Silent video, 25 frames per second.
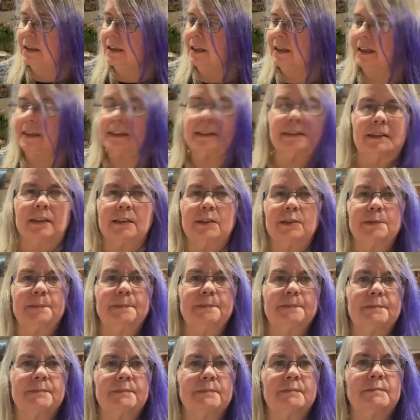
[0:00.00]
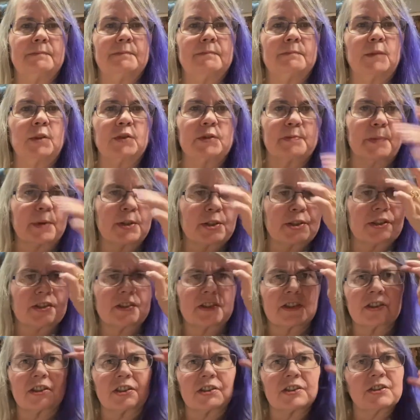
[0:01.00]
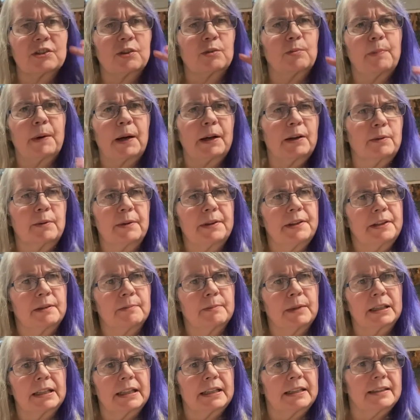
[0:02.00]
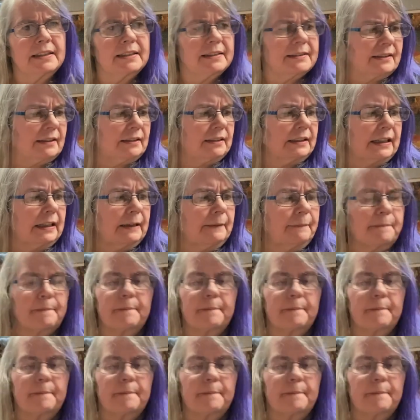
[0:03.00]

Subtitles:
I don't know. Most merchants just don't part with their money easily.